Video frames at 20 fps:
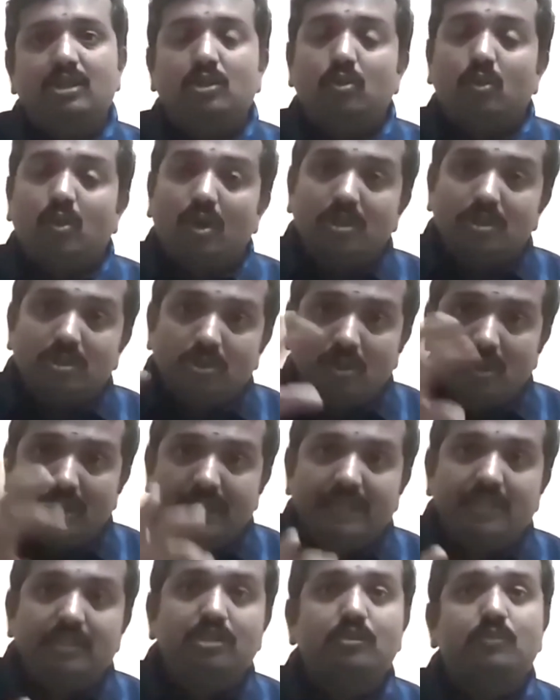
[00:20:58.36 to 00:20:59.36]
You also
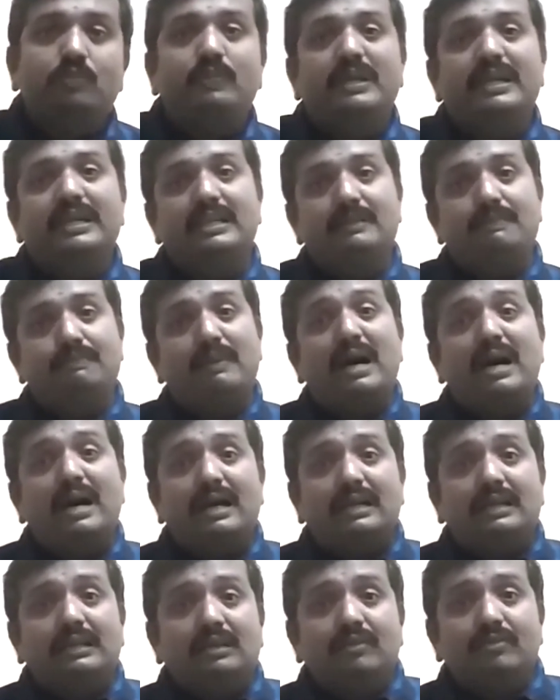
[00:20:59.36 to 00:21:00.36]
get to play the
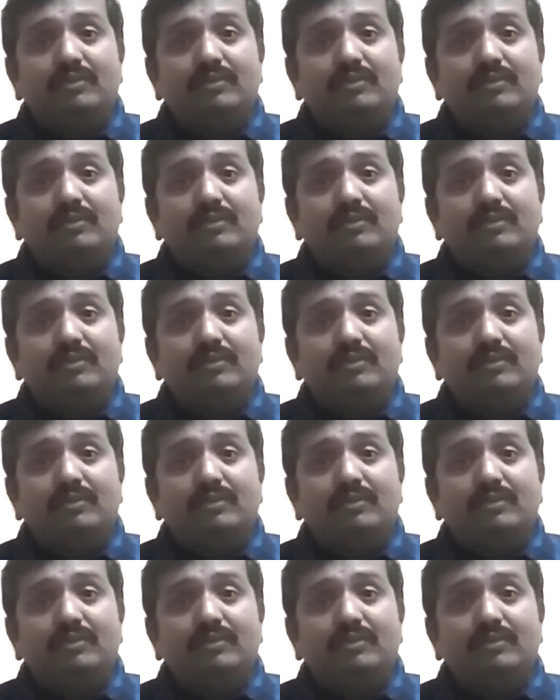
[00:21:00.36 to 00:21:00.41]
part